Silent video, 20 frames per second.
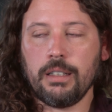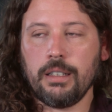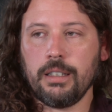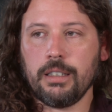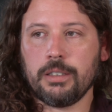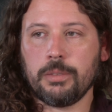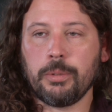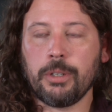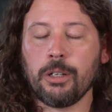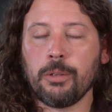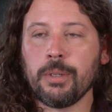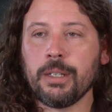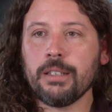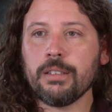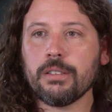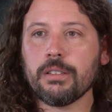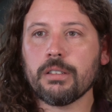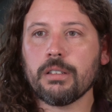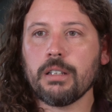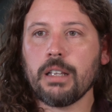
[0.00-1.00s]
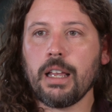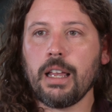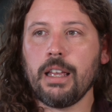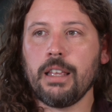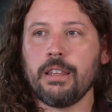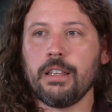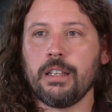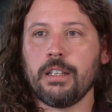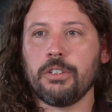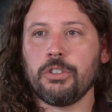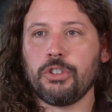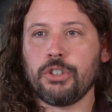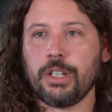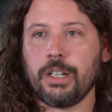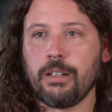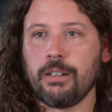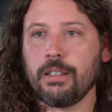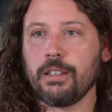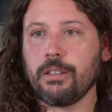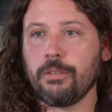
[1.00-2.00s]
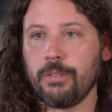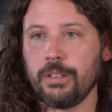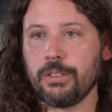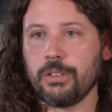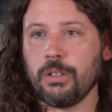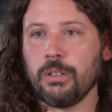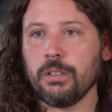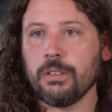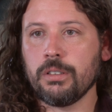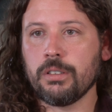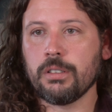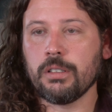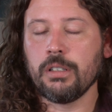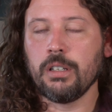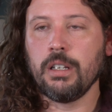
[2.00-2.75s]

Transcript: experiments and then sharing the results.